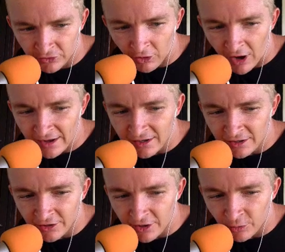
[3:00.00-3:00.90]
So I could
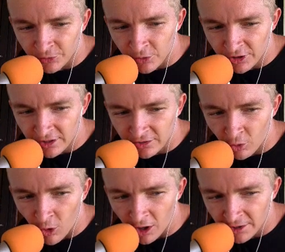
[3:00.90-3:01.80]
hear that it was really good
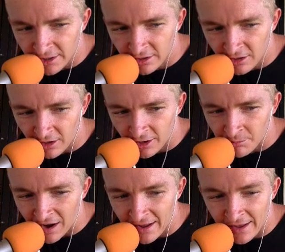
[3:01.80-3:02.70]
quality on
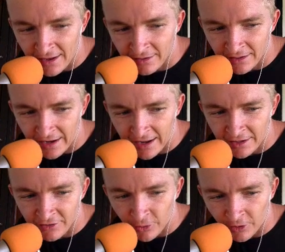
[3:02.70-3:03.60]
my end,
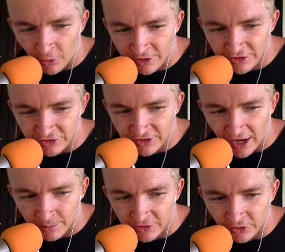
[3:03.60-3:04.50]
and the recording just
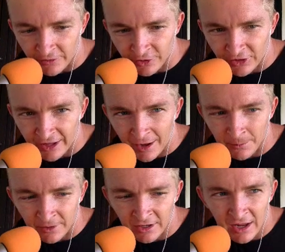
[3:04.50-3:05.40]
stopped, so everything
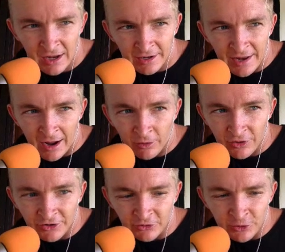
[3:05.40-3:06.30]
happened. Now,
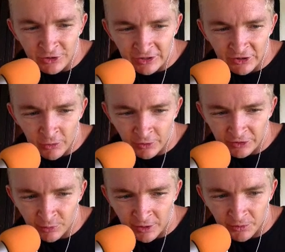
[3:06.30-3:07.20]
there's a few things I want to
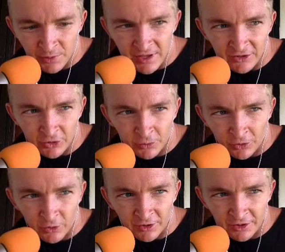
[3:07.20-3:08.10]
explain with Piezo real
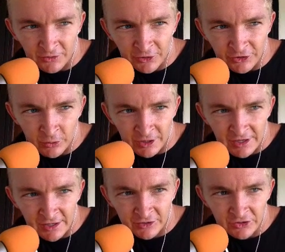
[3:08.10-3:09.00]
quickly. The first one
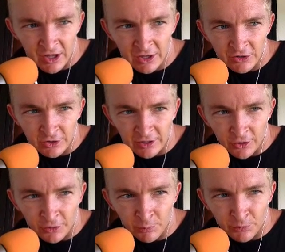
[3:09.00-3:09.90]
is you can
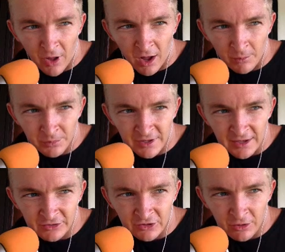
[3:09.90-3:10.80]
go to
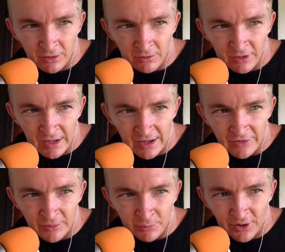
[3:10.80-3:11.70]
Piezo and
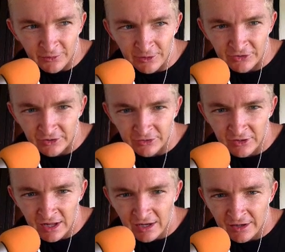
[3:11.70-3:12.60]
then Preferences.
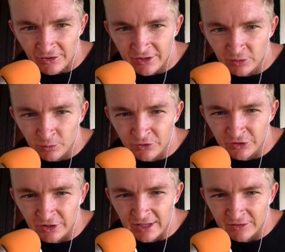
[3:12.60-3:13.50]
Now, this will
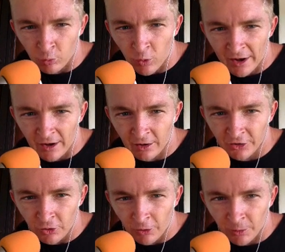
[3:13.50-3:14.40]
select where
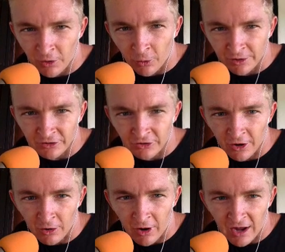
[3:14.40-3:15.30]
your recordings
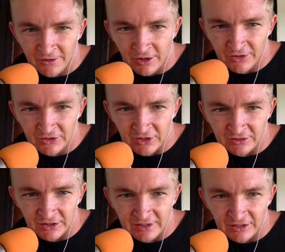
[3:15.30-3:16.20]
go. I've got this set
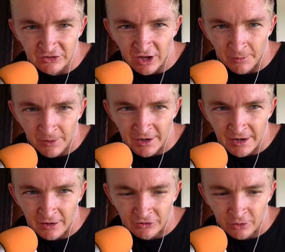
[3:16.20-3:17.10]
to desktop right
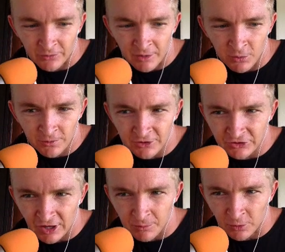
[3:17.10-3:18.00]
now, so if I move the
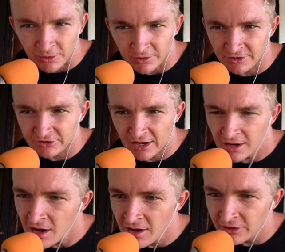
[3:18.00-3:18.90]
Skype window to the
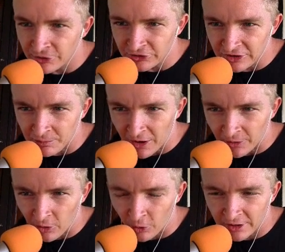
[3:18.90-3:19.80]
side, you'll see that my
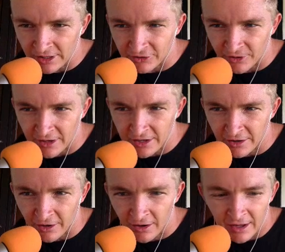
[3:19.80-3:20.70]
recording is right
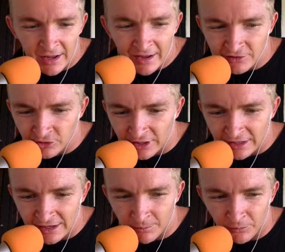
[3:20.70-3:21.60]
here. And so I
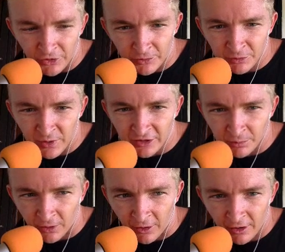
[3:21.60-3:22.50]
can hit the space
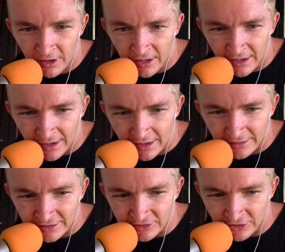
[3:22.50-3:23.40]
bar
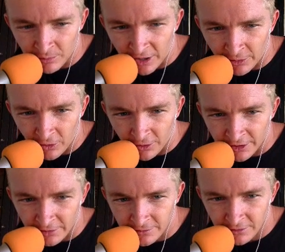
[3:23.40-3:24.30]
and listen to my recording.